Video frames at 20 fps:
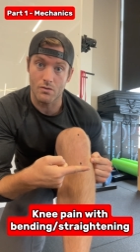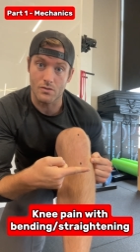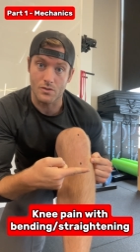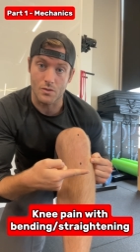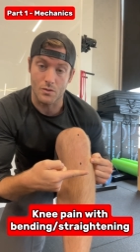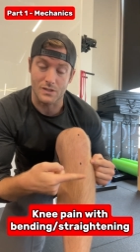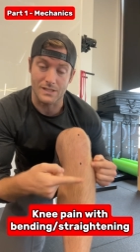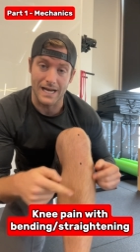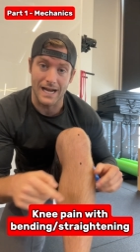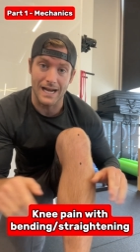So
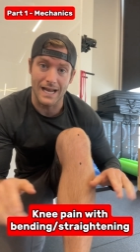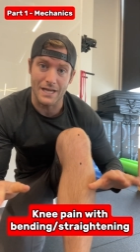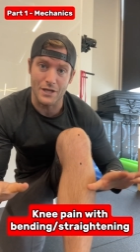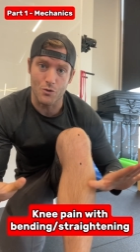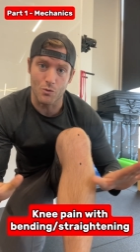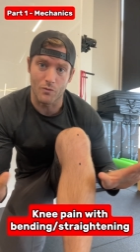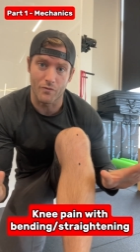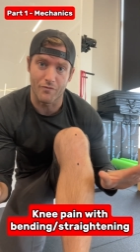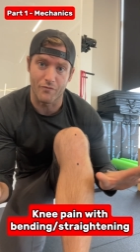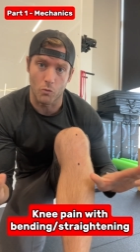it's kind of like
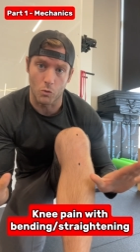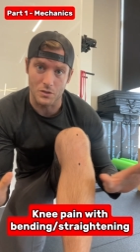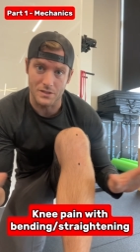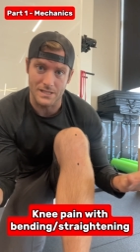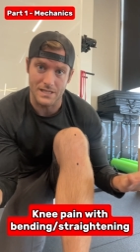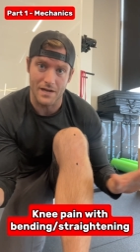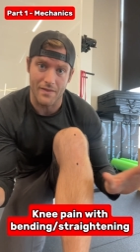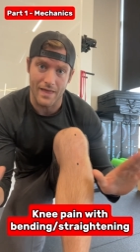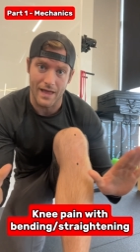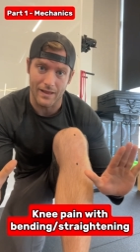you were forced
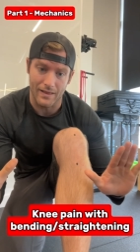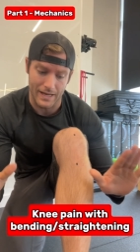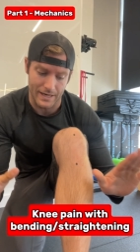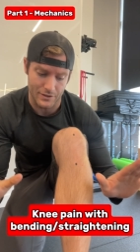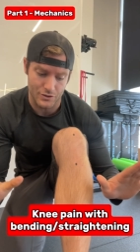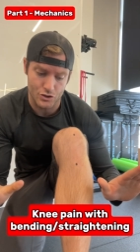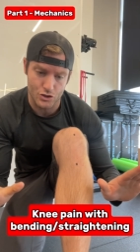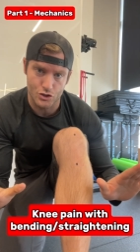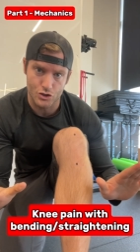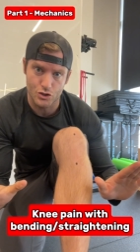into that like
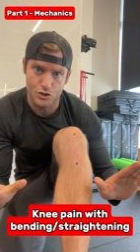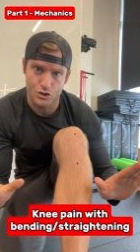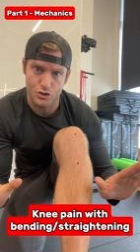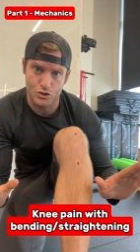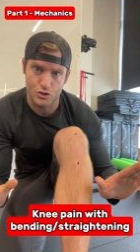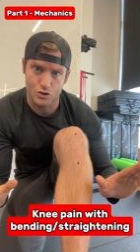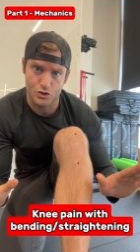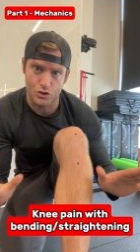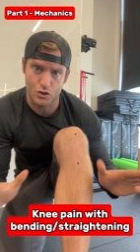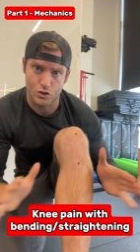
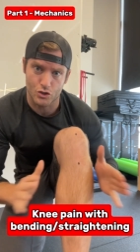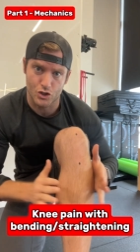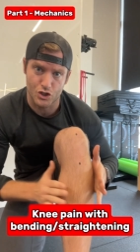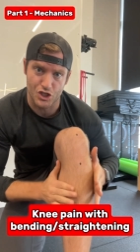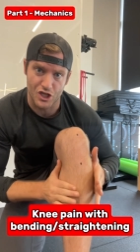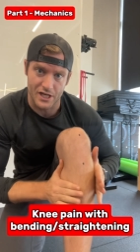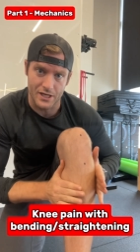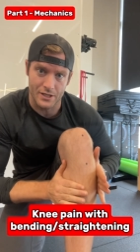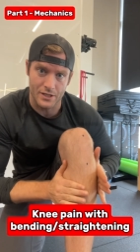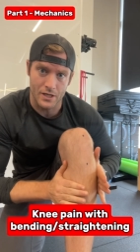
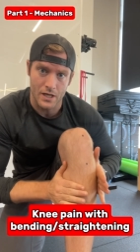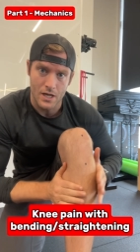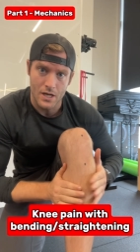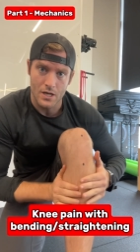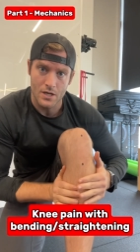shin